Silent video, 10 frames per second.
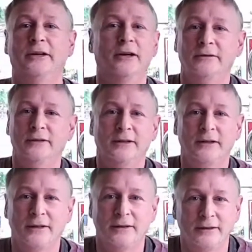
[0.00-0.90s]

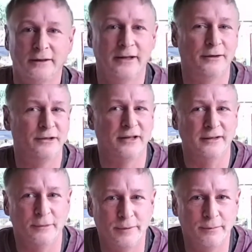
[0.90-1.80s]
I know it's a
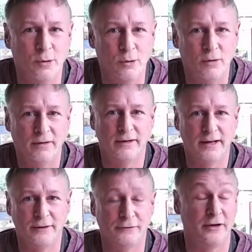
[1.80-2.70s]
little bit more
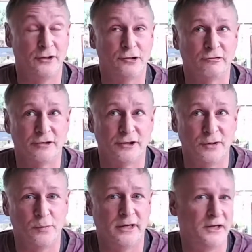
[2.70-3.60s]
adventurous
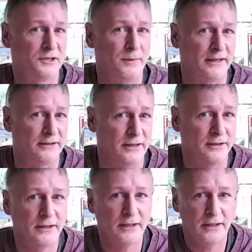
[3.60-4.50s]
than we expected,